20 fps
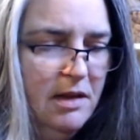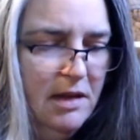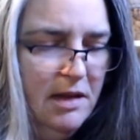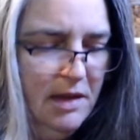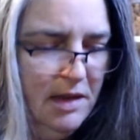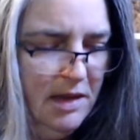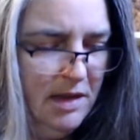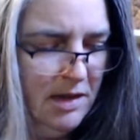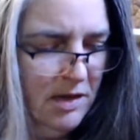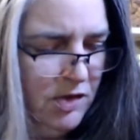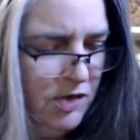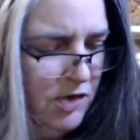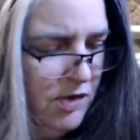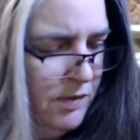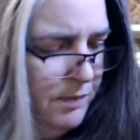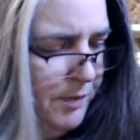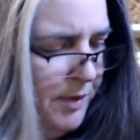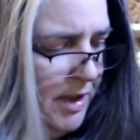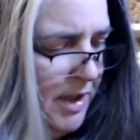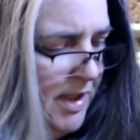in two
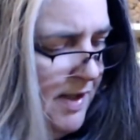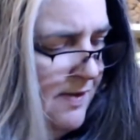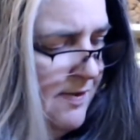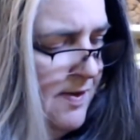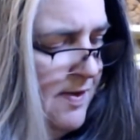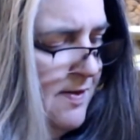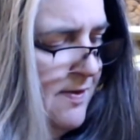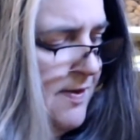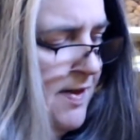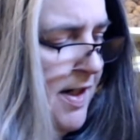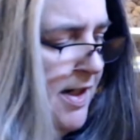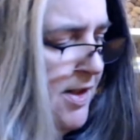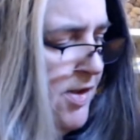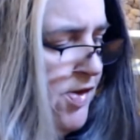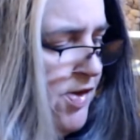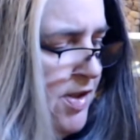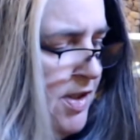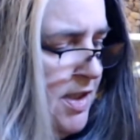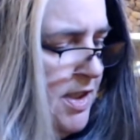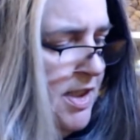places
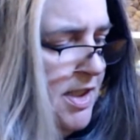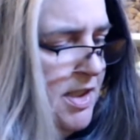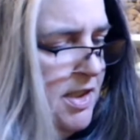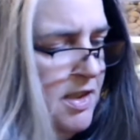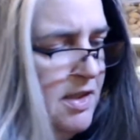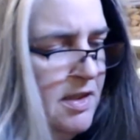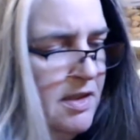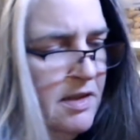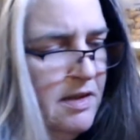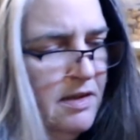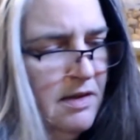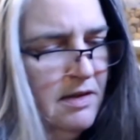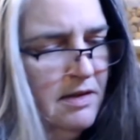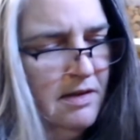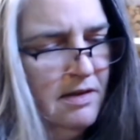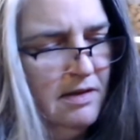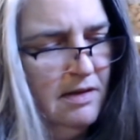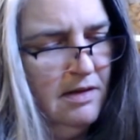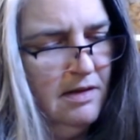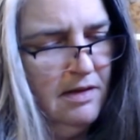actually.
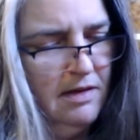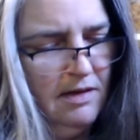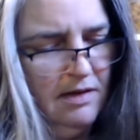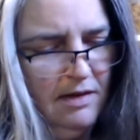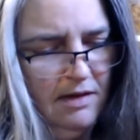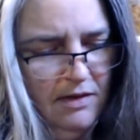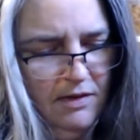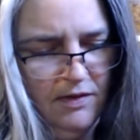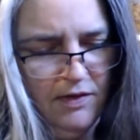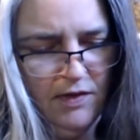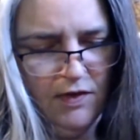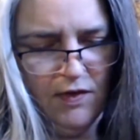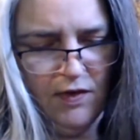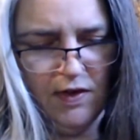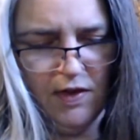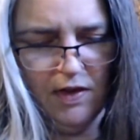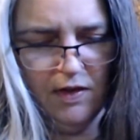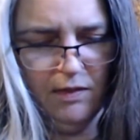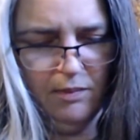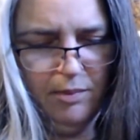Where's the
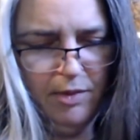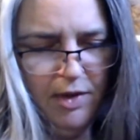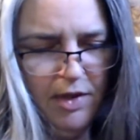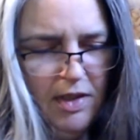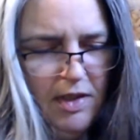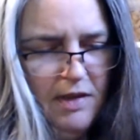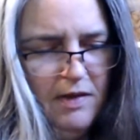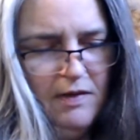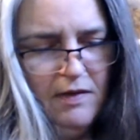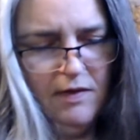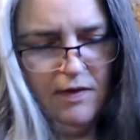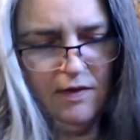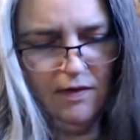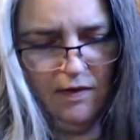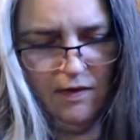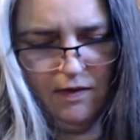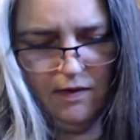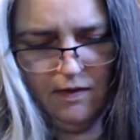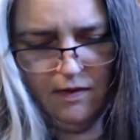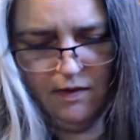other place?
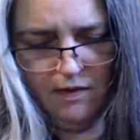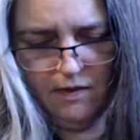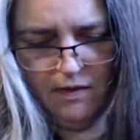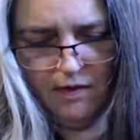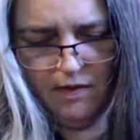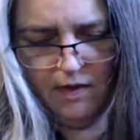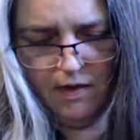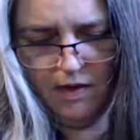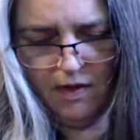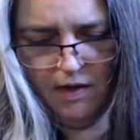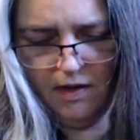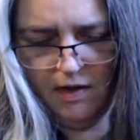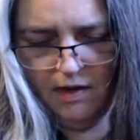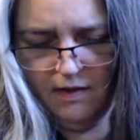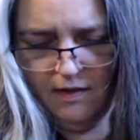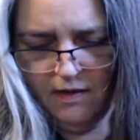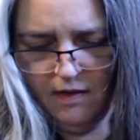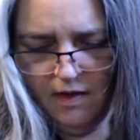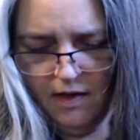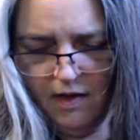
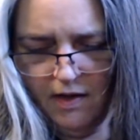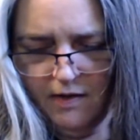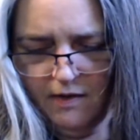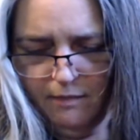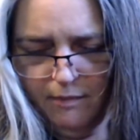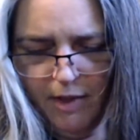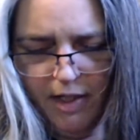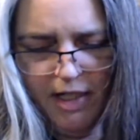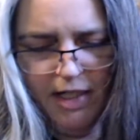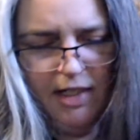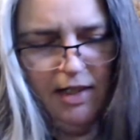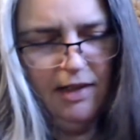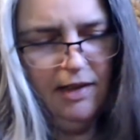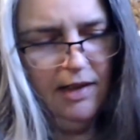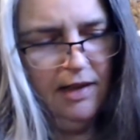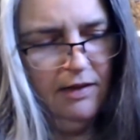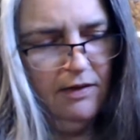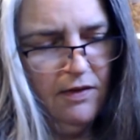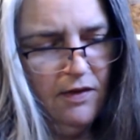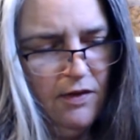It's not as bad.
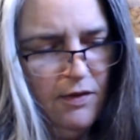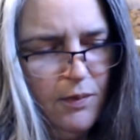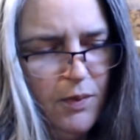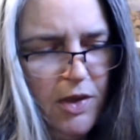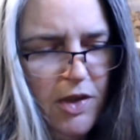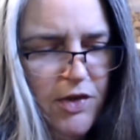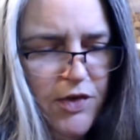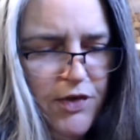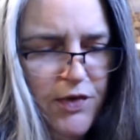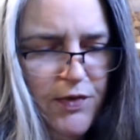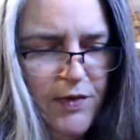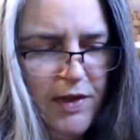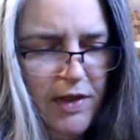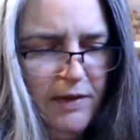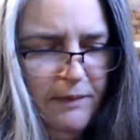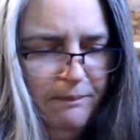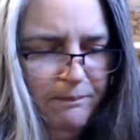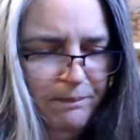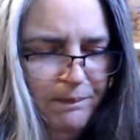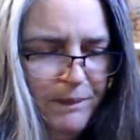That's the worst
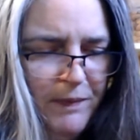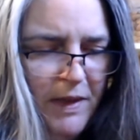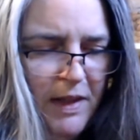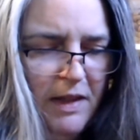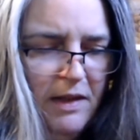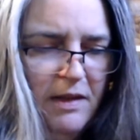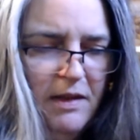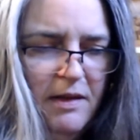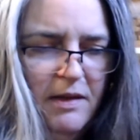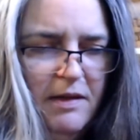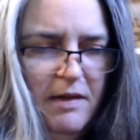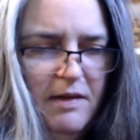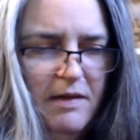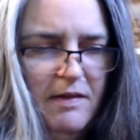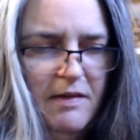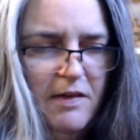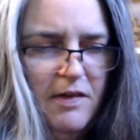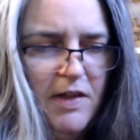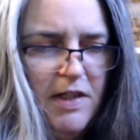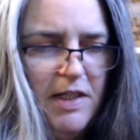one.
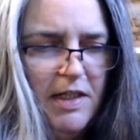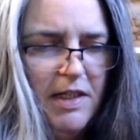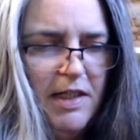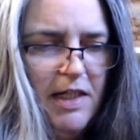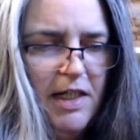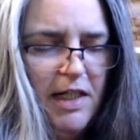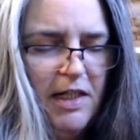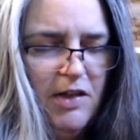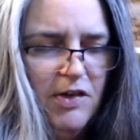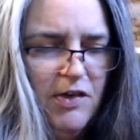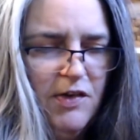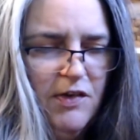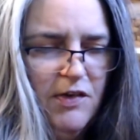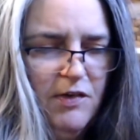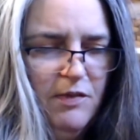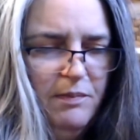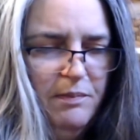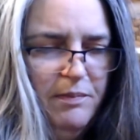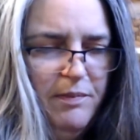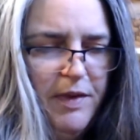So I did catch,
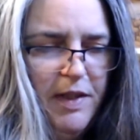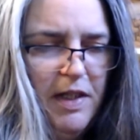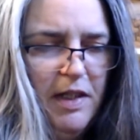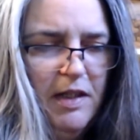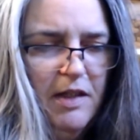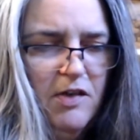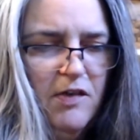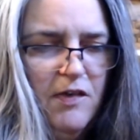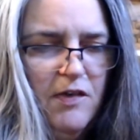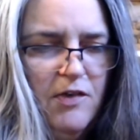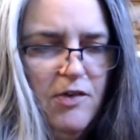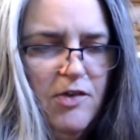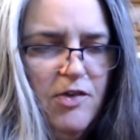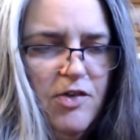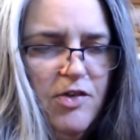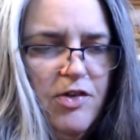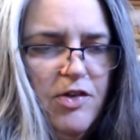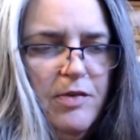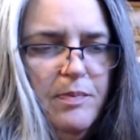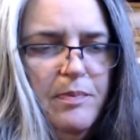but I
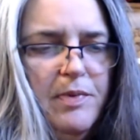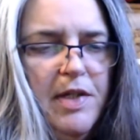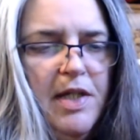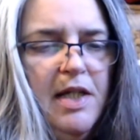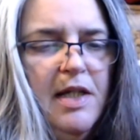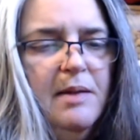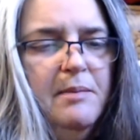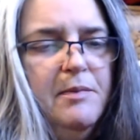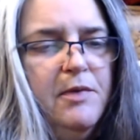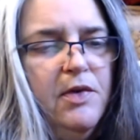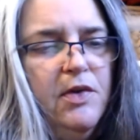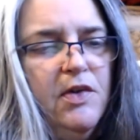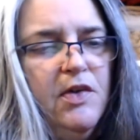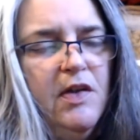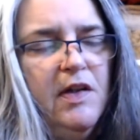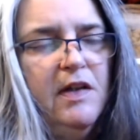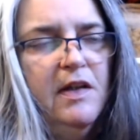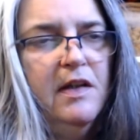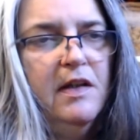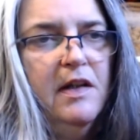should be able
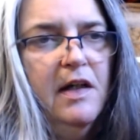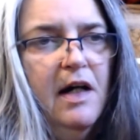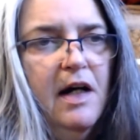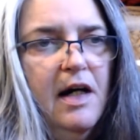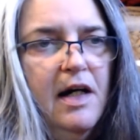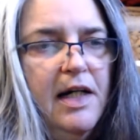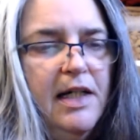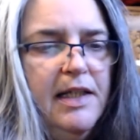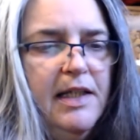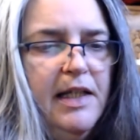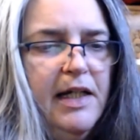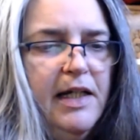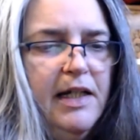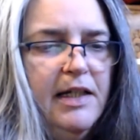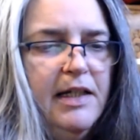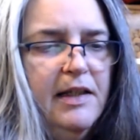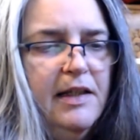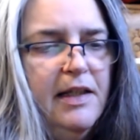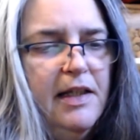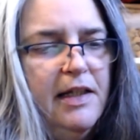to hide that
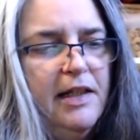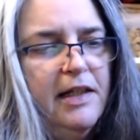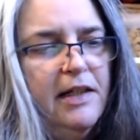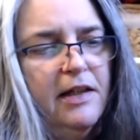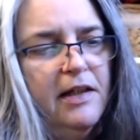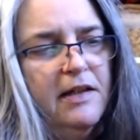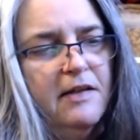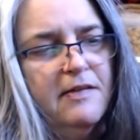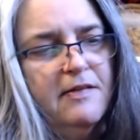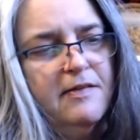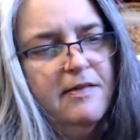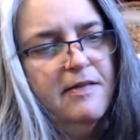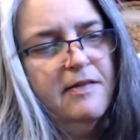in there because